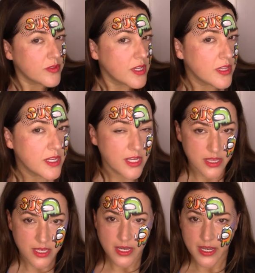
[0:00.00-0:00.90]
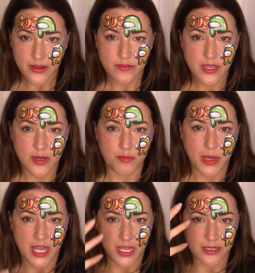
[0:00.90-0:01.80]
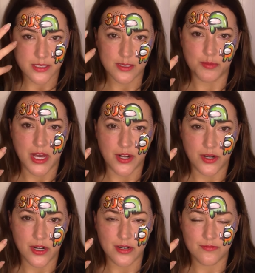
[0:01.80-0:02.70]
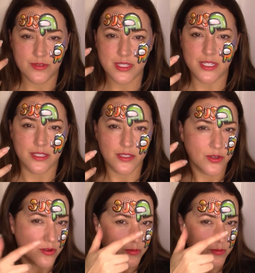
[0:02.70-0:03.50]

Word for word: And then I think I have like a paint splatter stencil,